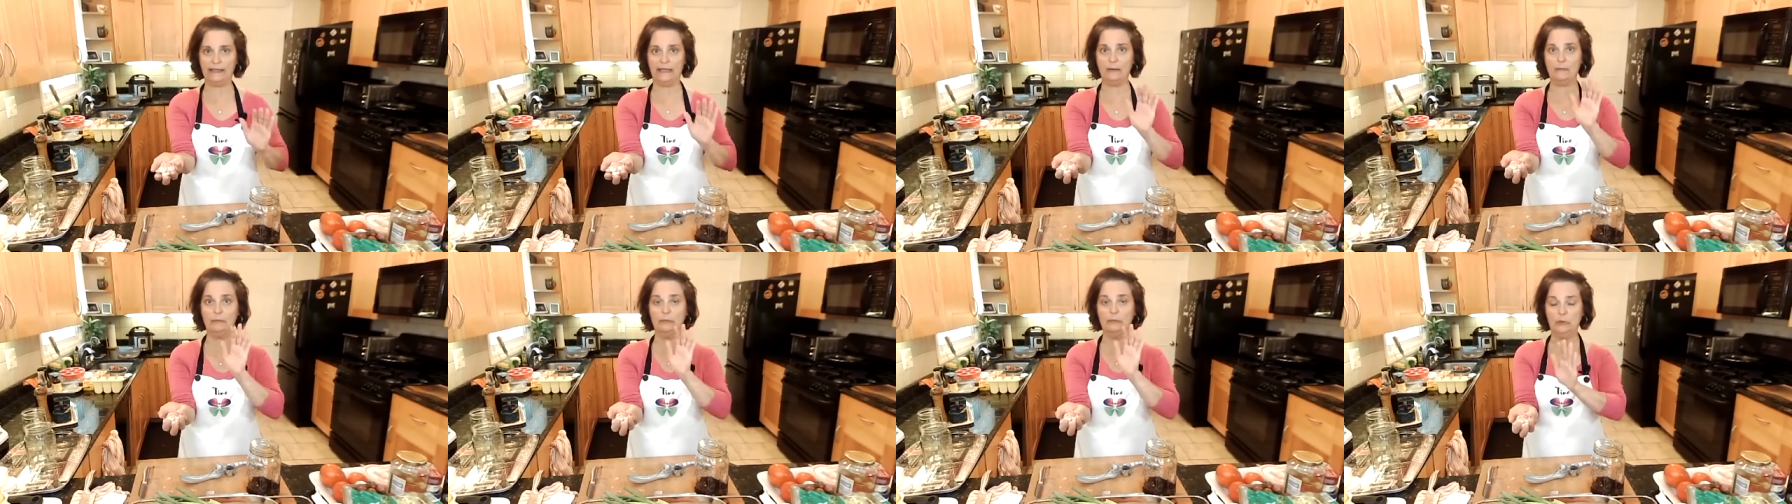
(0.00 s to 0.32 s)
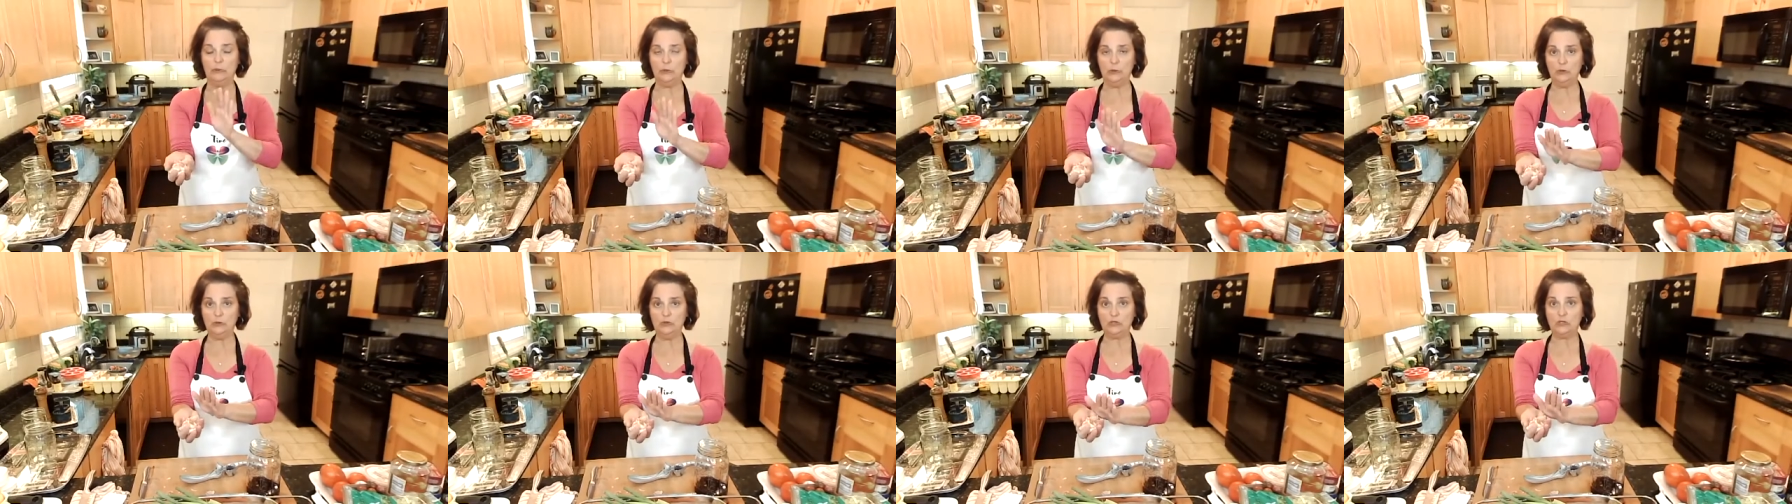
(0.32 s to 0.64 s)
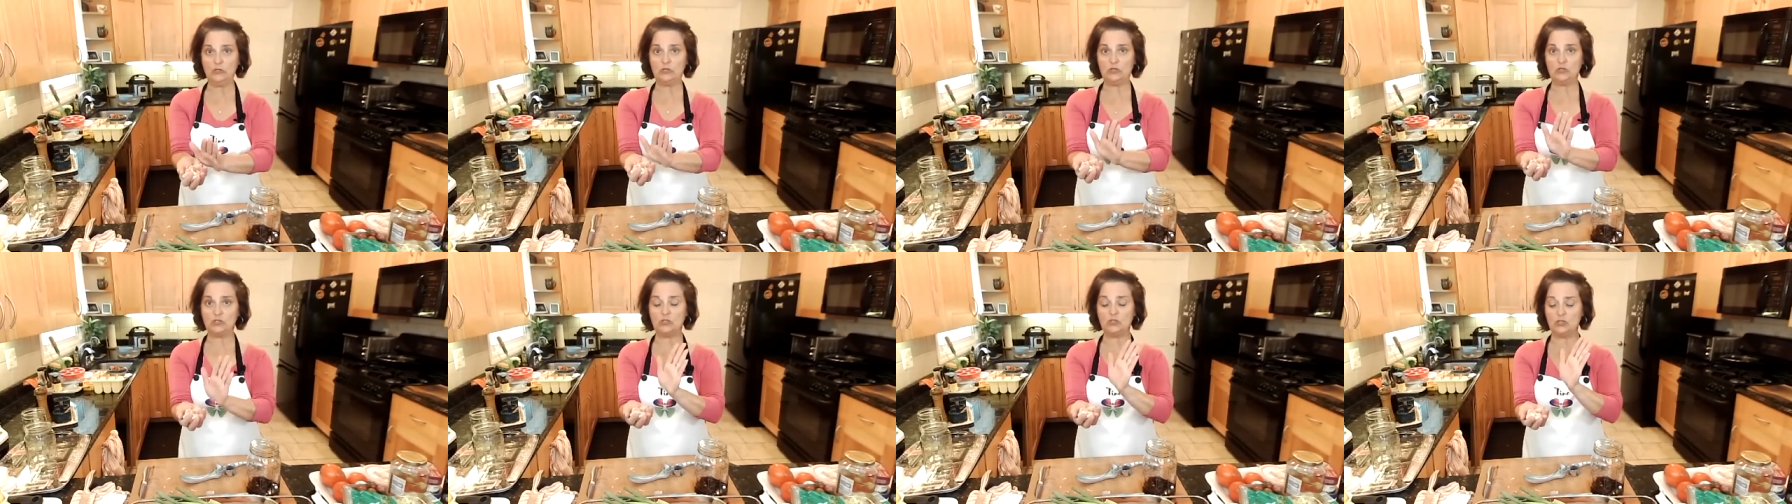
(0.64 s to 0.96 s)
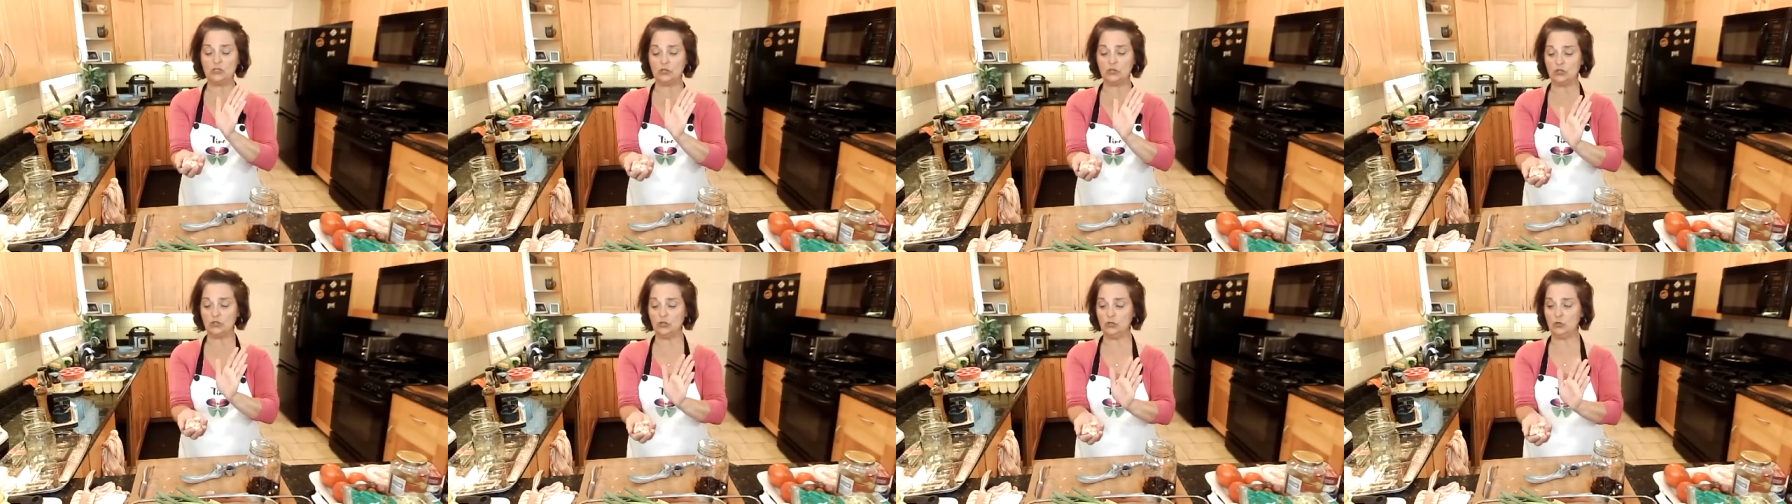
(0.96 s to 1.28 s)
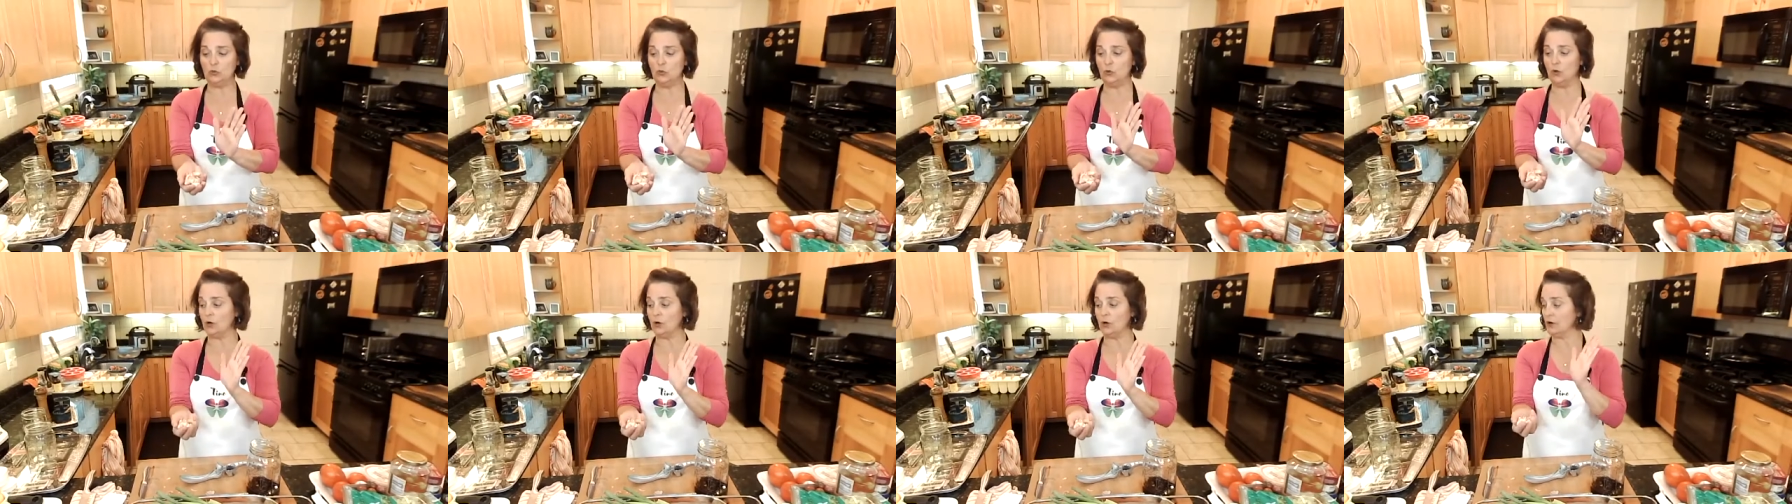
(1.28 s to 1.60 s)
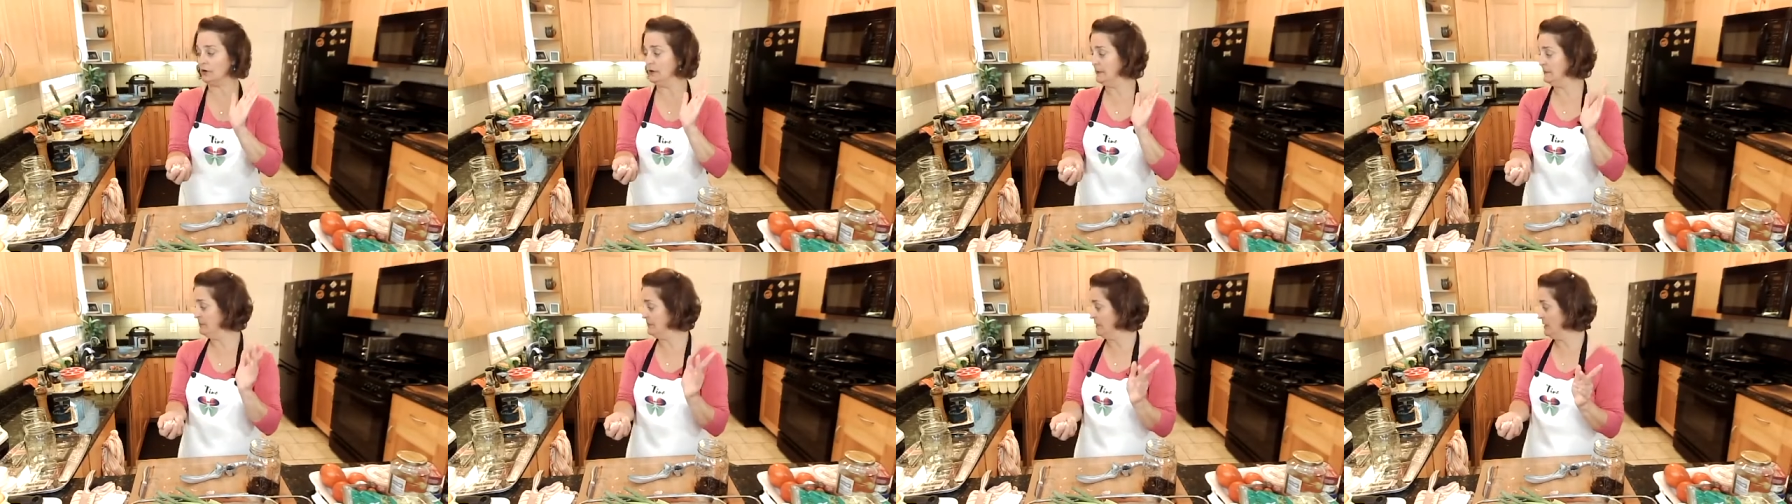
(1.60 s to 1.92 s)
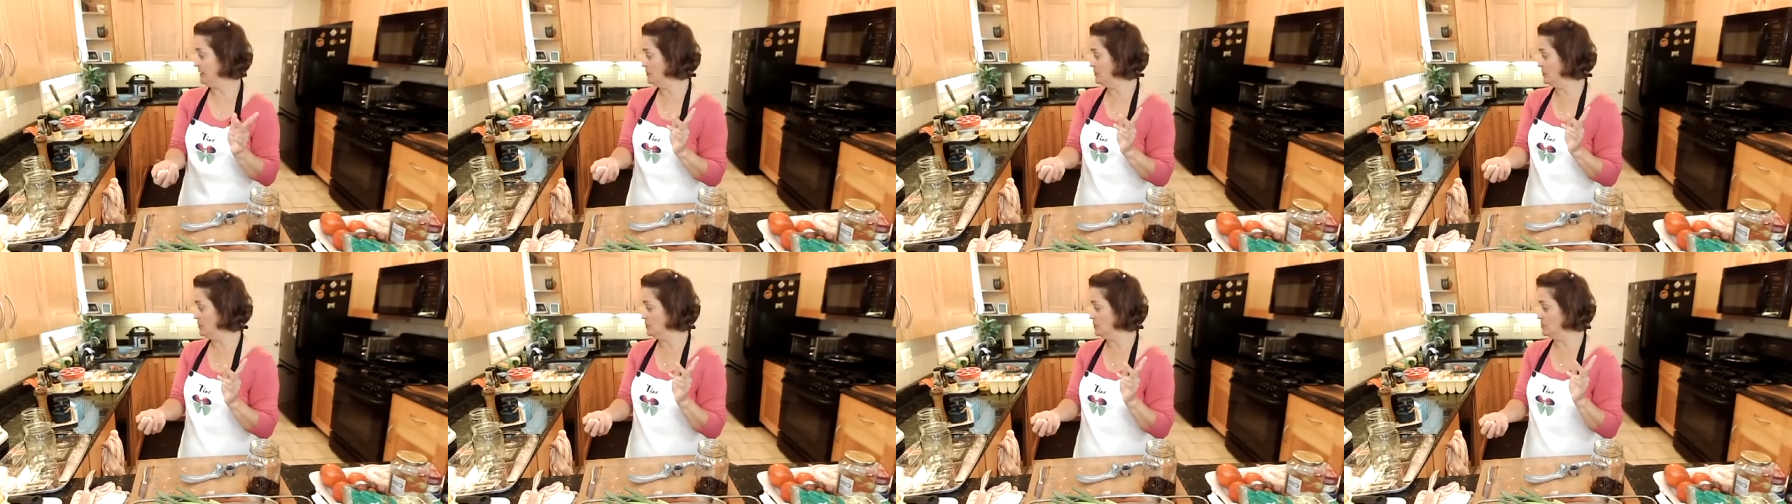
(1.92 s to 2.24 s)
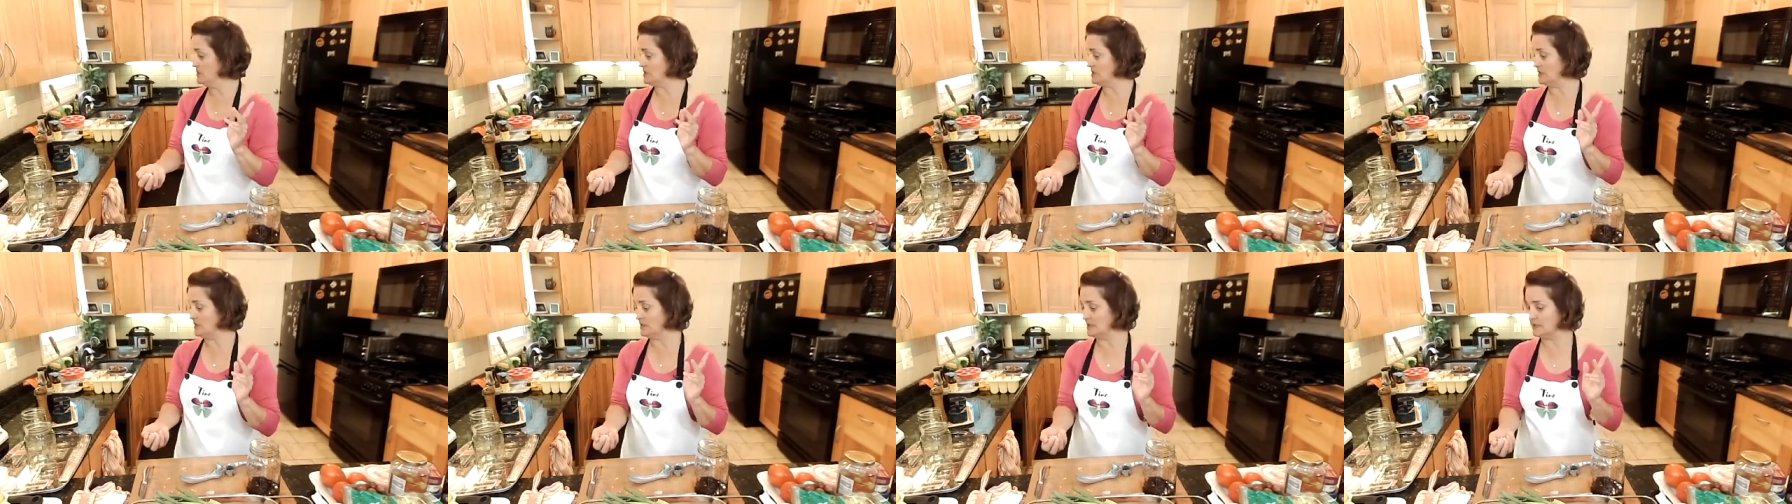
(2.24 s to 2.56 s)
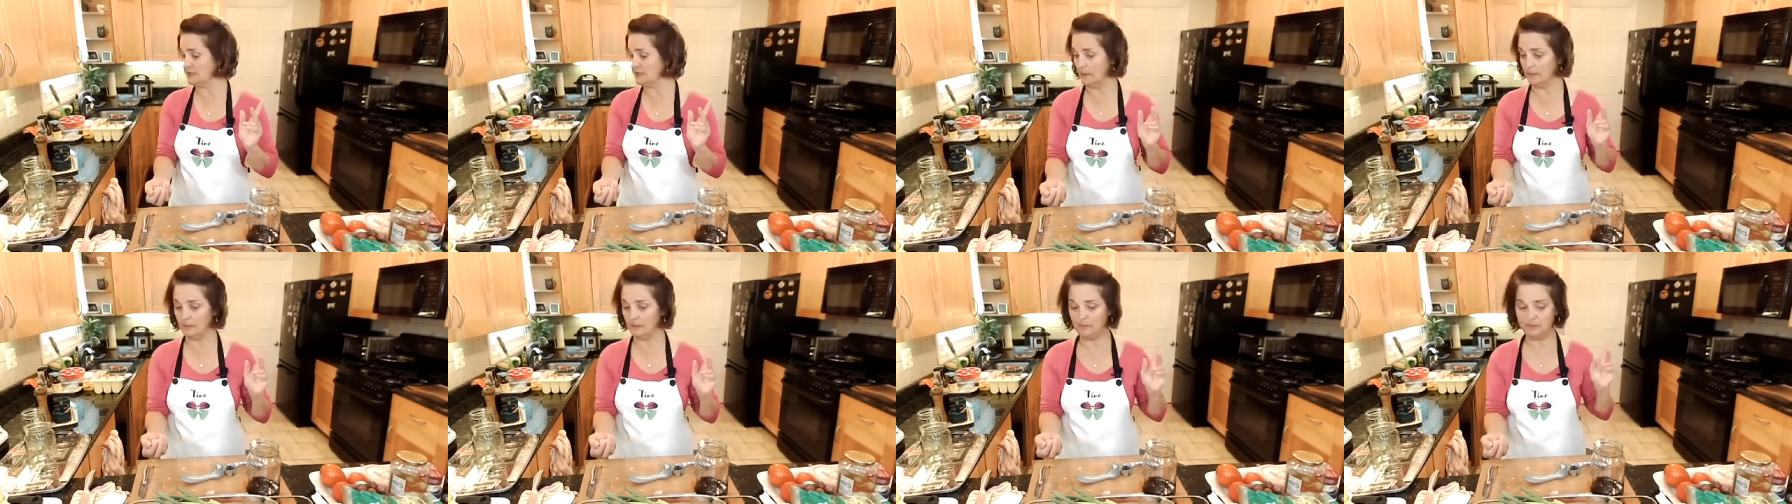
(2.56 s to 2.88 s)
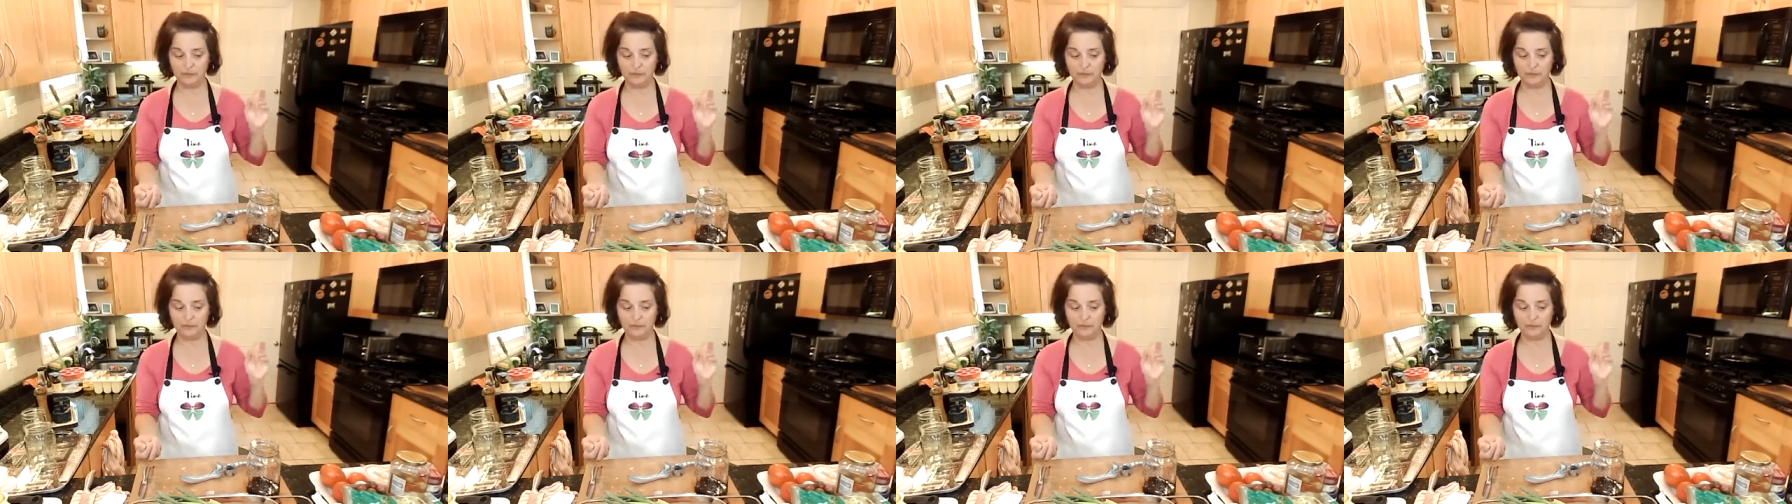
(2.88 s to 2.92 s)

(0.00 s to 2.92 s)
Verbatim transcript: It boosts your immune system.